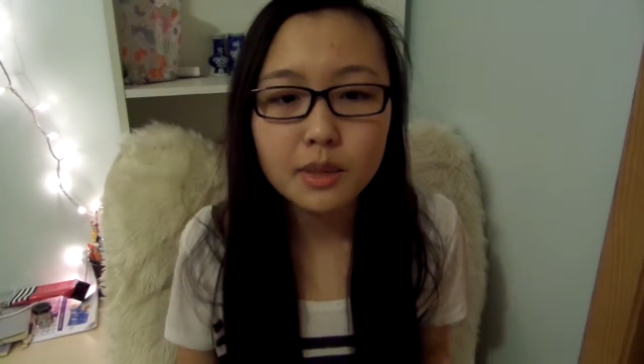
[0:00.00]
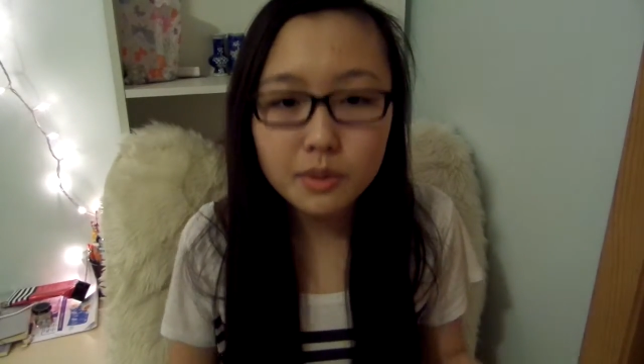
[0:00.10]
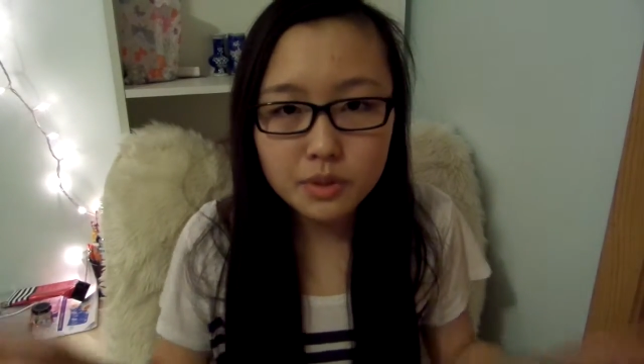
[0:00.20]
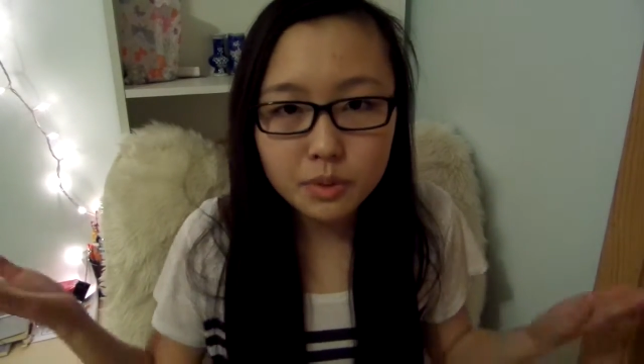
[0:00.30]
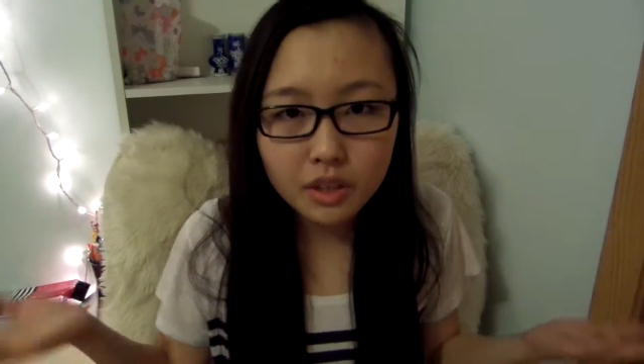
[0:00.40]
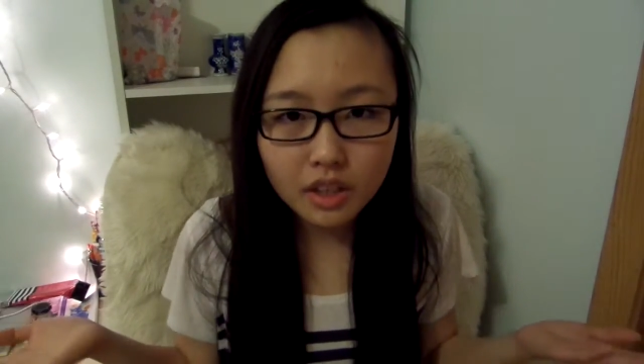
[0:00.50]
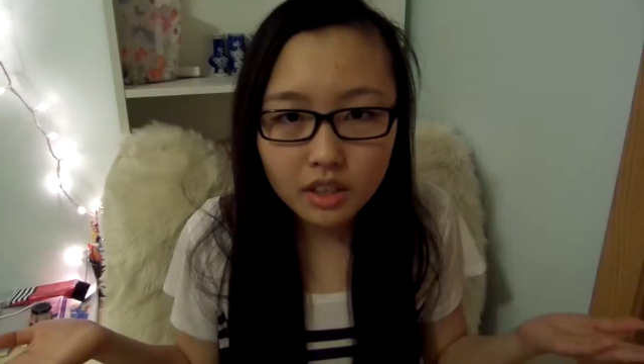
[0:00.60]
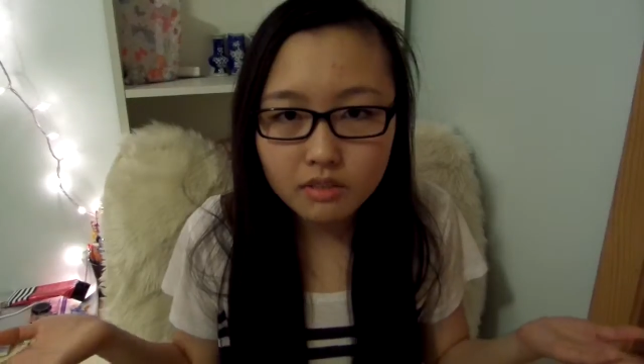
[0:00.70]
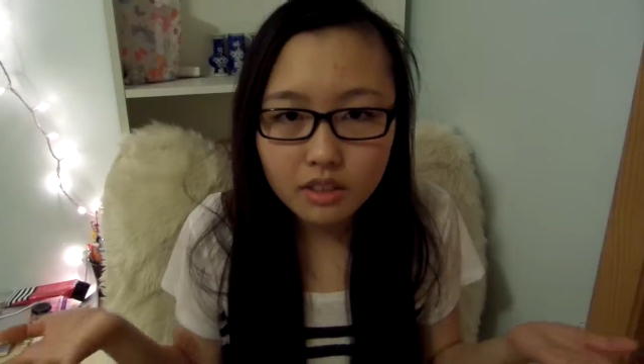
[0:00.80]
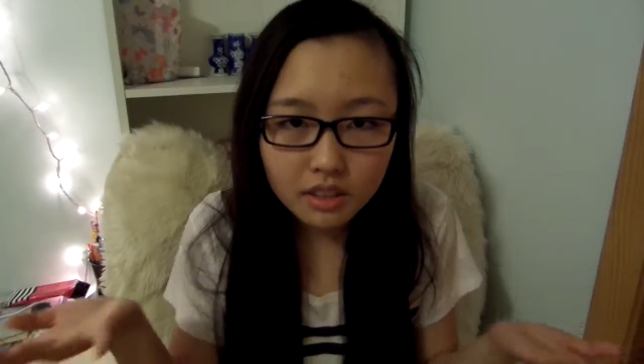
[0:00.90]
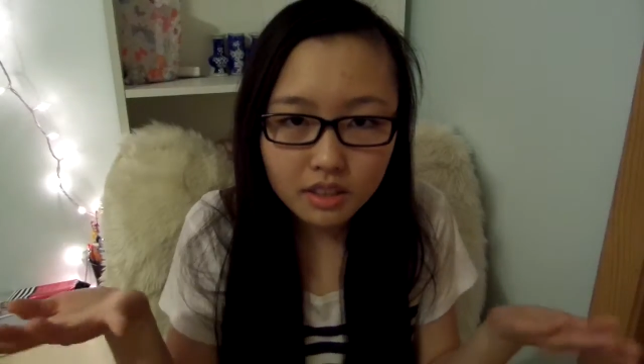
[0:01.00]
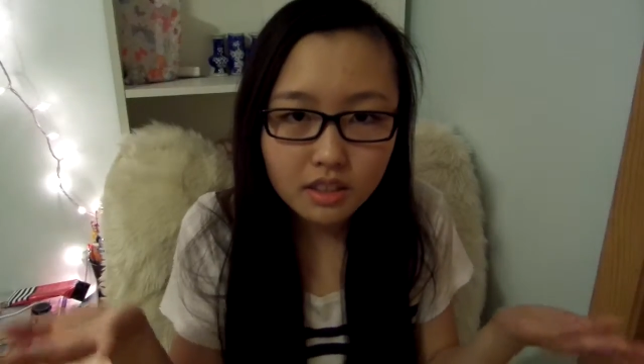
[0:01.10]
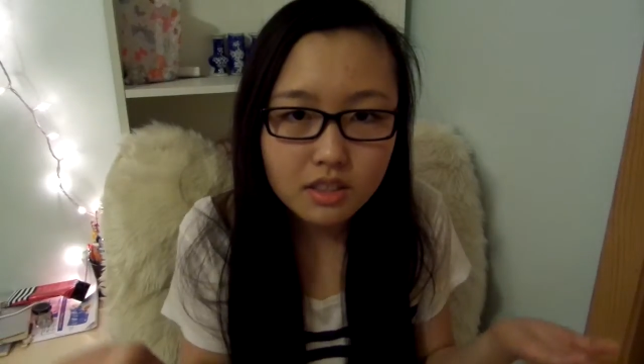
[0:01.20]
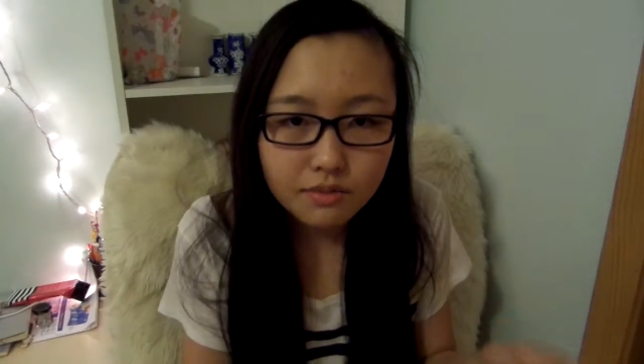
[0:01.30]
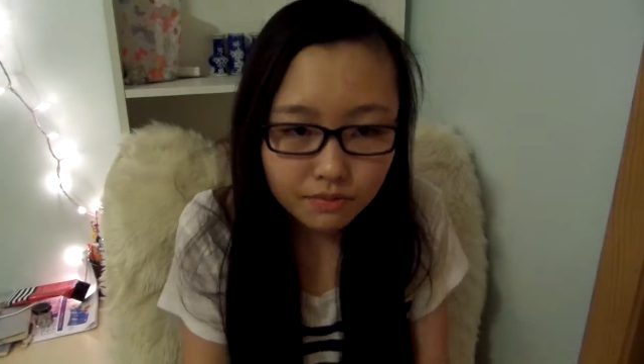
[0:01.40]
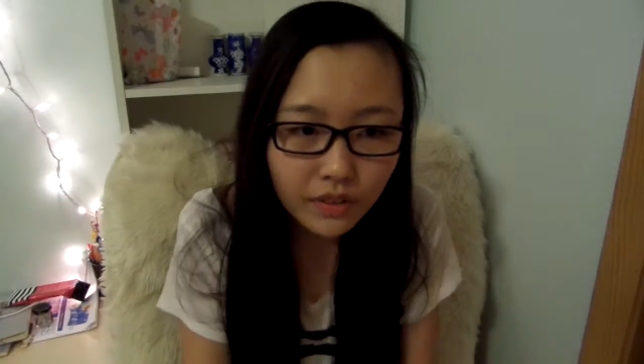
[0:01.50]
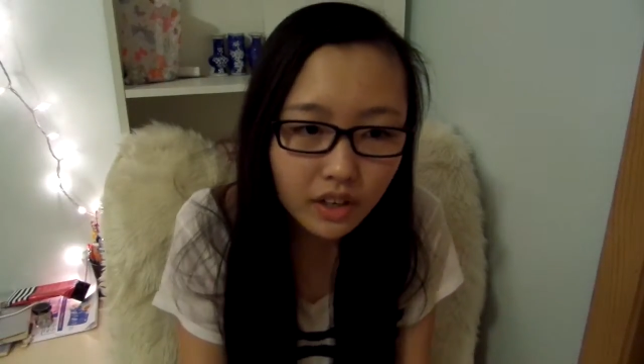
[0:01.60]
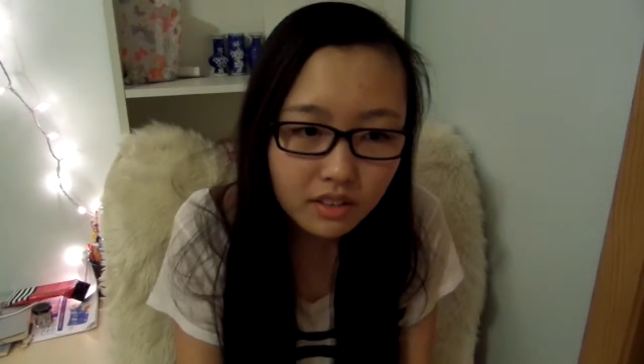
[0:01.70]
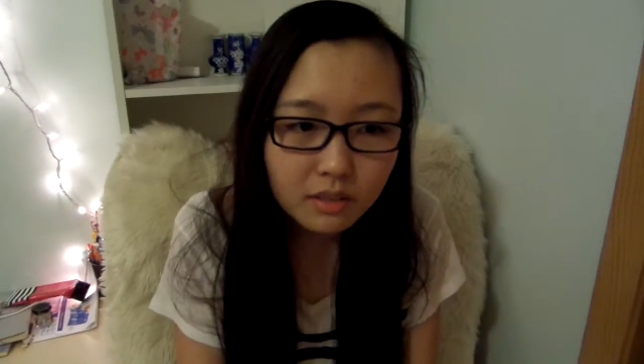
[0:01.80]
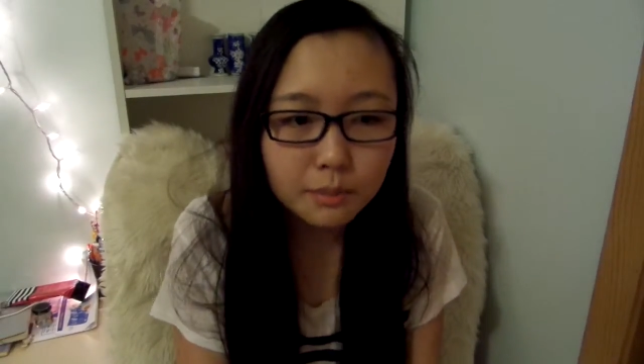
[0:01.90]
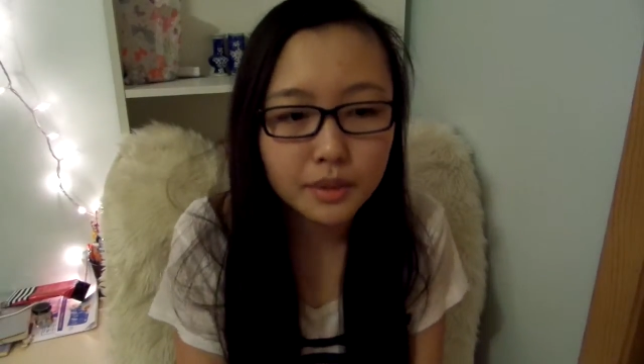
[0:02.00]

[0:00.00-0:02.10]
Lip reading: it was really, like, I guess fun,